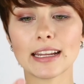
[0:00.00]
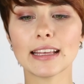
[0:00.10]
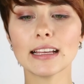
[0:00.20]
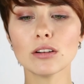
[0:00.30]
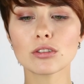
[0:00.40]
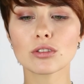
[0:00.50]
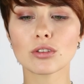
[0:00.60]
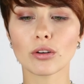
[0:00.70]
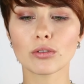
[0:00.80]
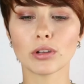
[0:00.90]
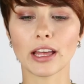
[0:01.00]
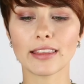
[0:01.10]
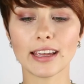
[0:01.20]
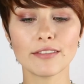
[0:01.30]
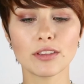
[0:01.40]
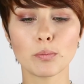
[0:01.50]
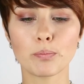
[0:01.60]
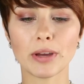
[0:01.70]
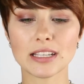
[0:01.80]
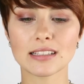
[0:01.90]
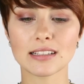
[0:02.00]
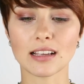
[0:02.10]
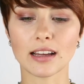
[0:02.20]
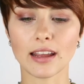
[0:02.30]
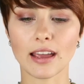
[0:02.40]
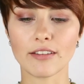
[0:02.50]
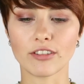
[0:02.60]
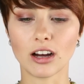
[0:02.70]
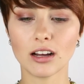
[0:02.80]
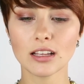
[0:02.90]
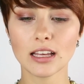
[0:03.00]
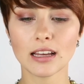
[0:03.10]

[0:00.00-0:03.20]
And they look so cool here. They have the best design ever.